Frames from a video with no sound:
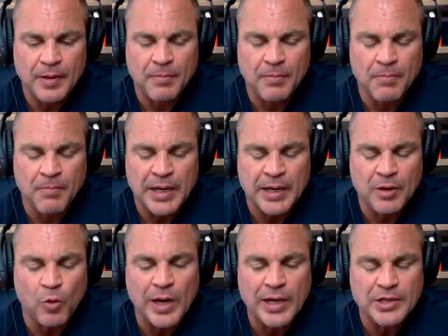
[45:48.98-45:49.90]
my
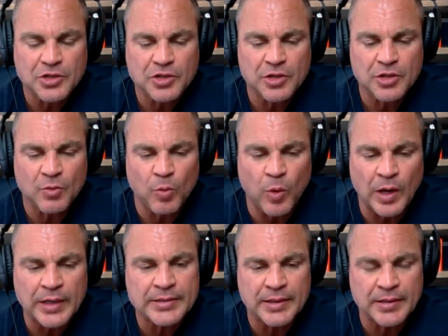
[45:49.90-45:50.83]
question
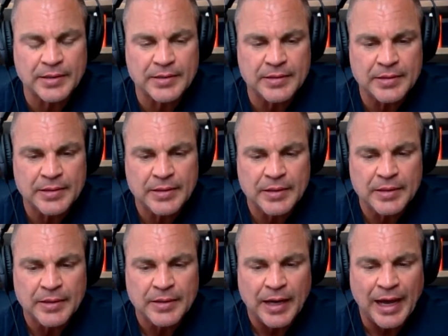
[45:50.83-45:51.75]
wasn't
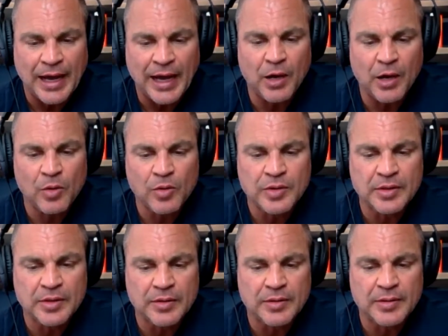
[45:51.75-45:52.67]
how
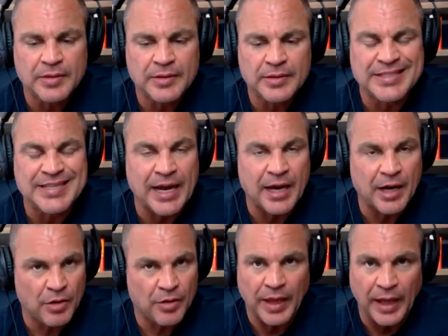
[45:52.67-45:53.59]

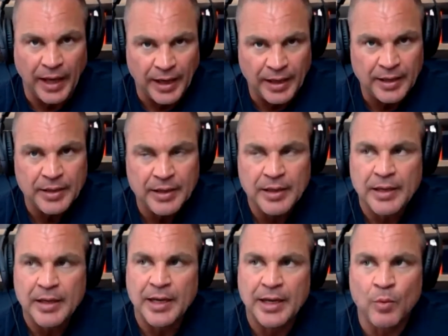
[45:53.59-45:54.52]
dare they,
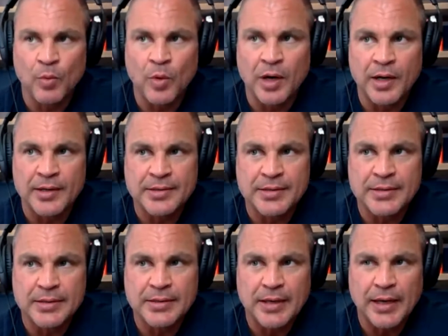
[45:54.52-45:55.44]
it
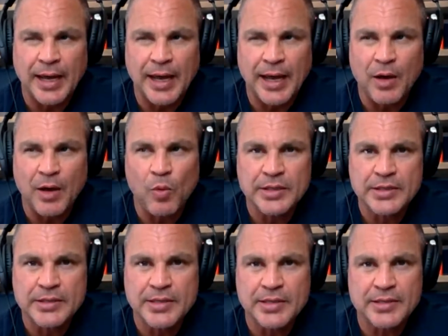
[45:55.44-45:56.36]
was how
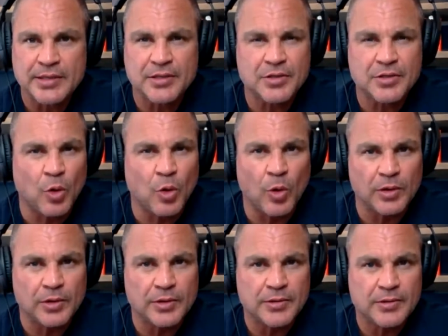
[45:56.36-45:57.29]
was this
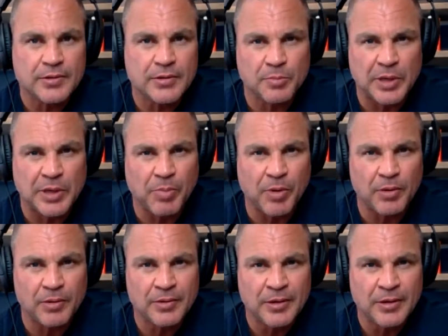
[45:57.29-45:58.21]
sold to
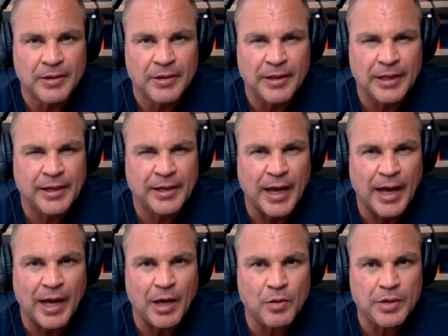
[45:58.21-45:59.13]
people? Like,
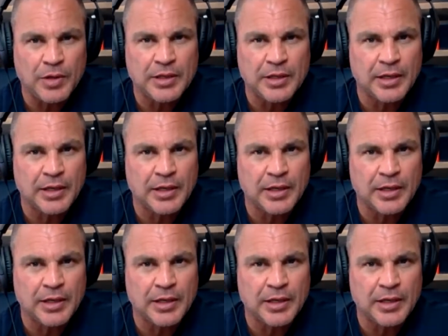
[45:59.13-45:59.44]
how did the